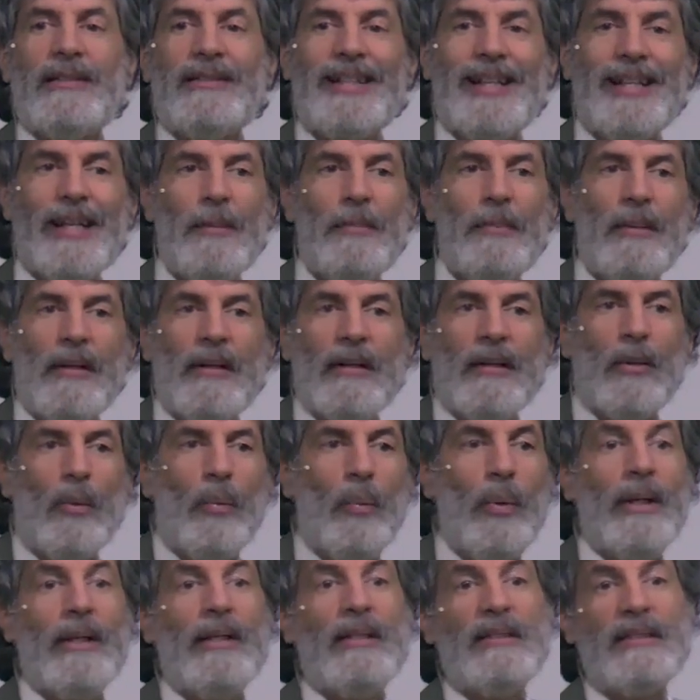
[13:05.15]
Set up
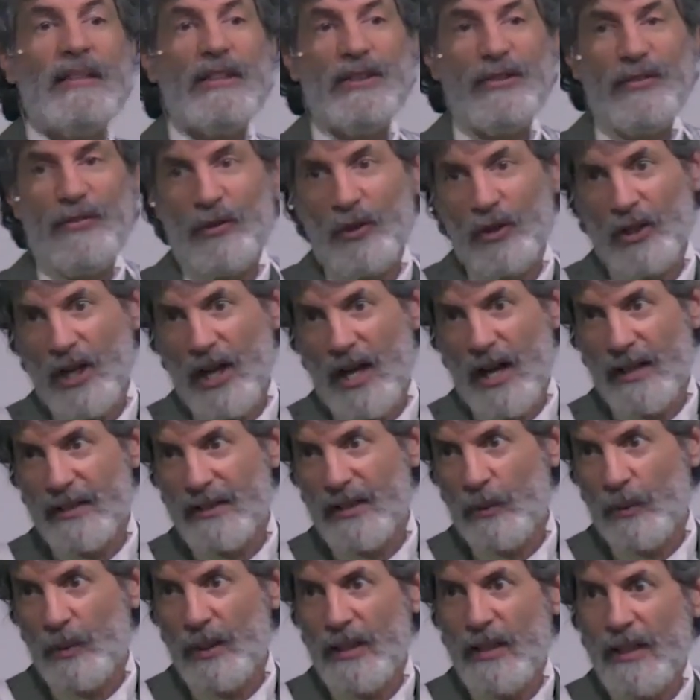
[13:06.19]
witnesses for God
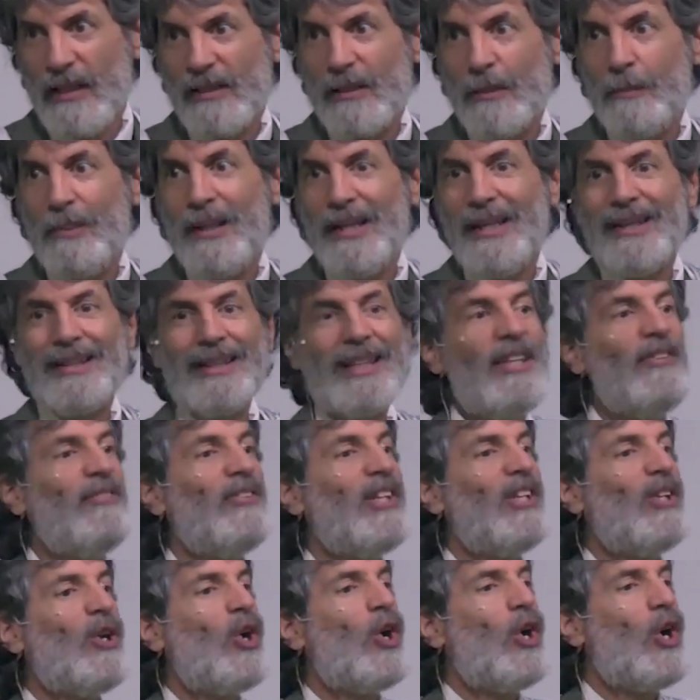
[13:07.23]
that we need to be a
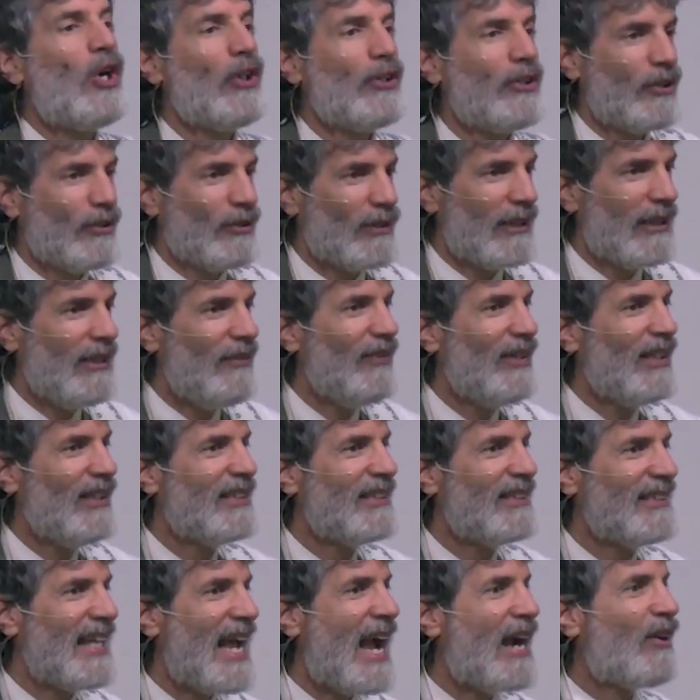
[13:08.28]
living altar, a living
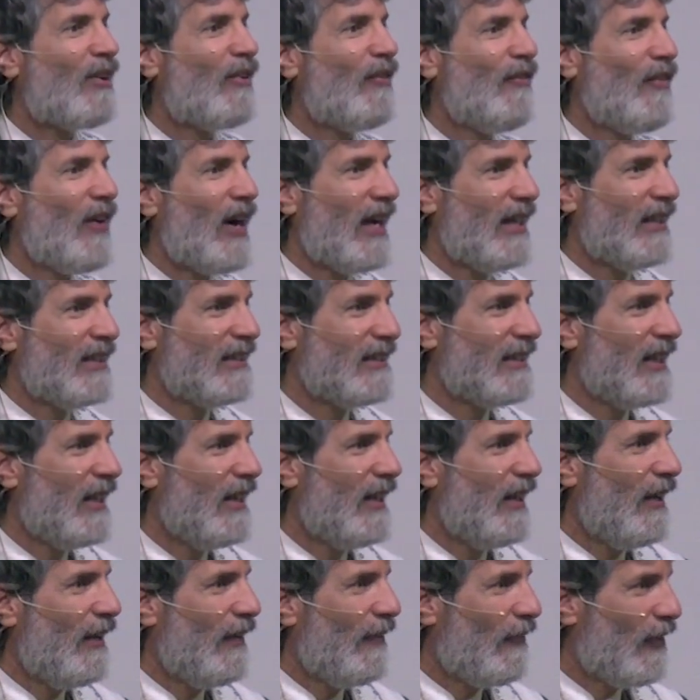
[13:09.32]
sacrifice
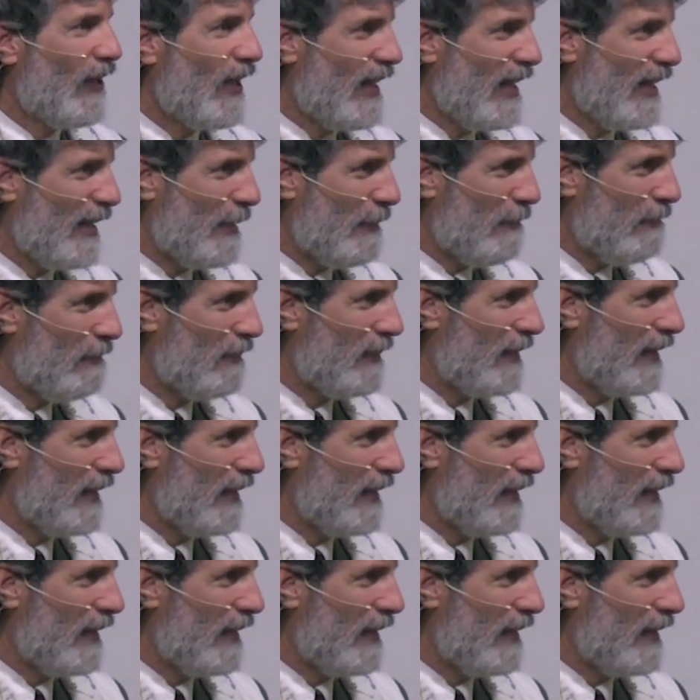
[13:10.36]
for Him.